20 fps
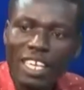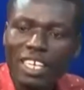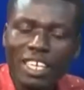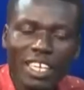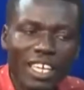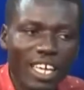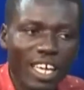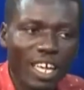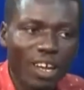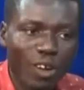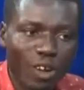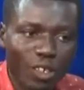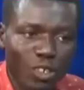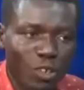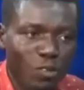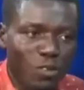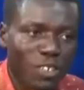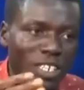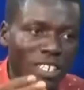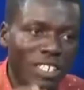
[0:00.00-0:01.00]
a
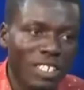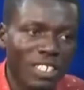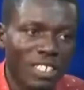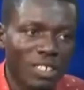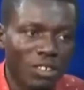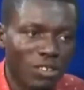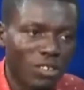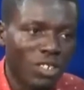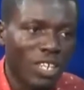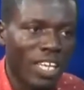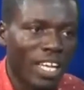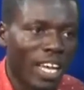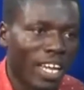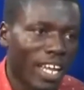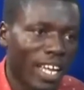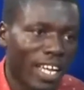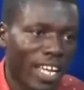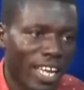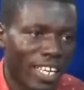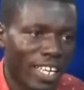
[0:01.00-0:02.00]
lot of your details to the
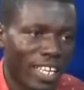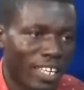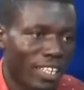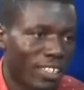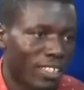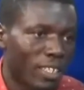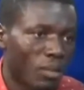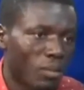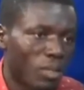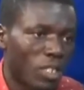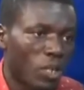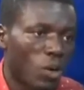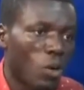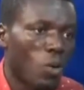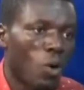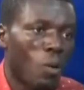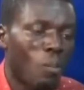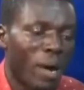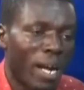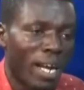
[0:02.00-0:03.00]
Ghana card ena se bi se
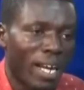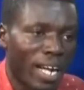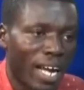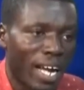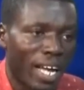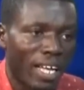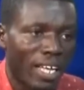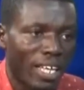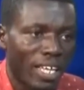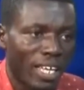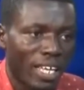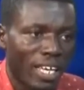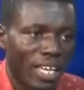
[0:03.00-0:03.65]
oko banka